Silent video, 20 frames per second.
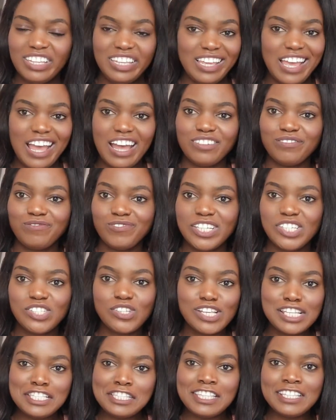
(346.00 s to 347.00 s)
Yeah,
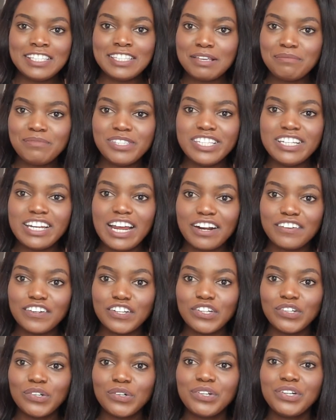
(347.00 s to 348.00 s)
so it's the same
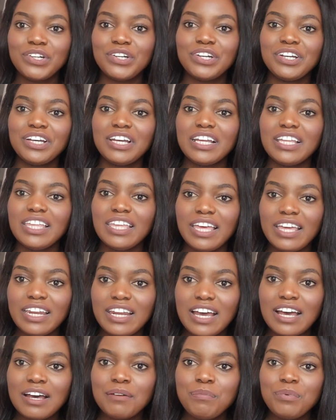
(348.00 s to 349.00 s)
scenario. Get
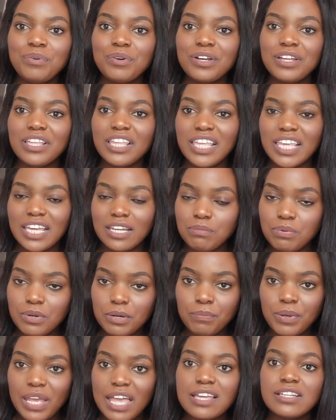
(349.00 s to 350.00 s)
up, get
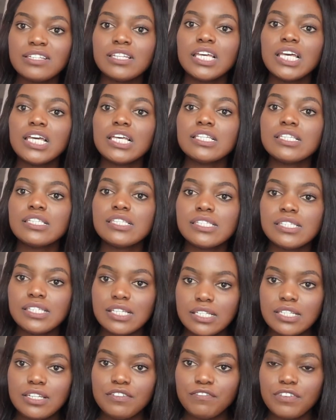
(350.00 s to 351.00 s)
prepared,
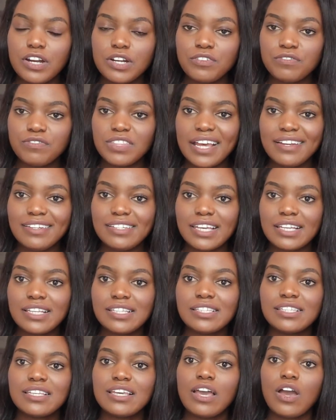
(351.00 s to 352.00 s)
sit in front of that
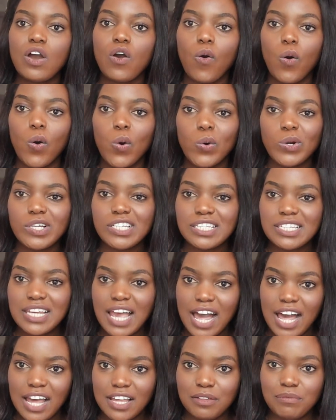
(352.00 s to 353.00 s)
desk on
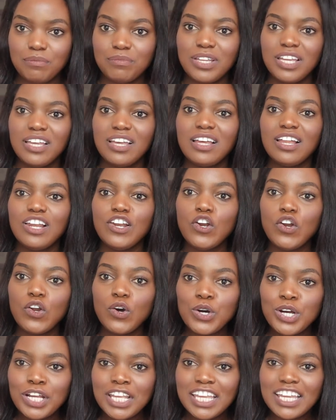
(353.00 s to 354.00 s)
time,
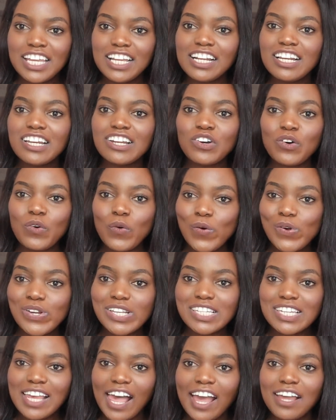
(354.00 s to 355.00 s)
log in
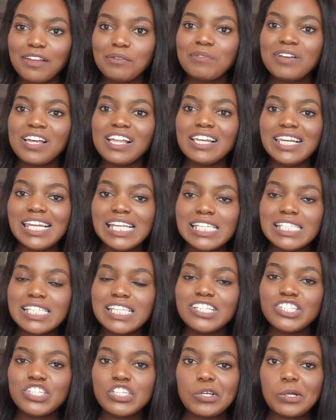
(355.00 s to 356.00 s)
on time,
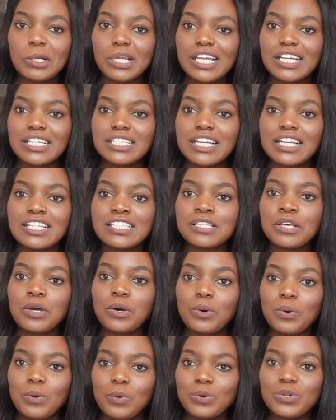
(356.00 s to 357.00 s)
listen to your lectures
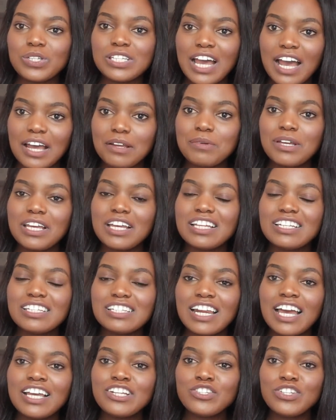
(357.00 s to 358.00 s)
on time, and
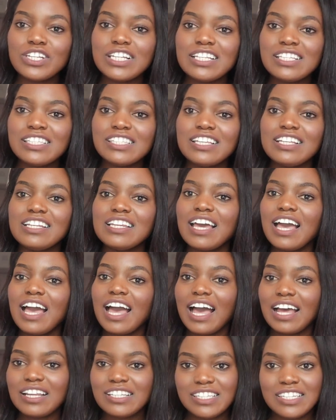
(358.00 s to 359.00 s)
try to listen
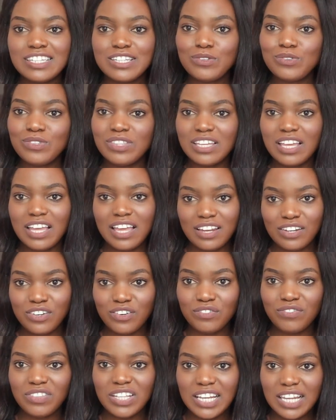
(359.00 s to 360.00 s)
until the
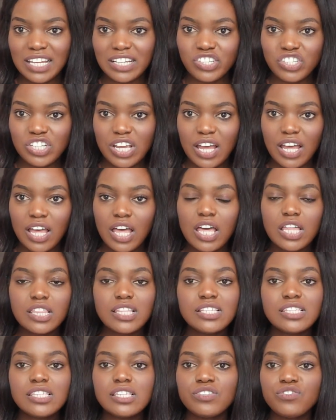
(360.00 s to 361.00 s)
end of the lecture.
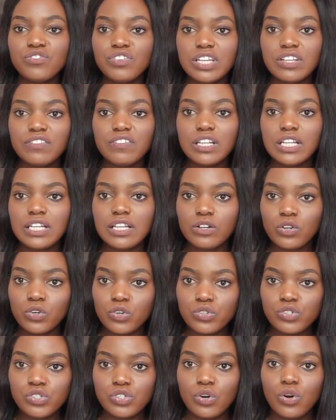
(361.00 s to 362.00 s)
This is really, really
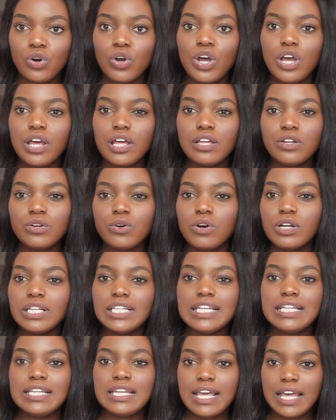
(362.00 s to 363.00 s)
crucial. It will
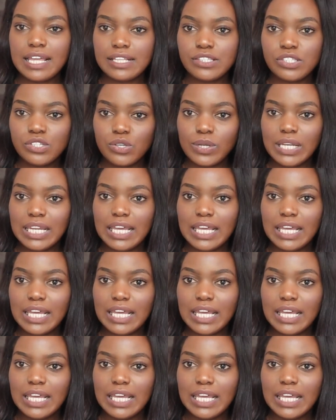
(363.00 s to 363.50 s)
only enhance your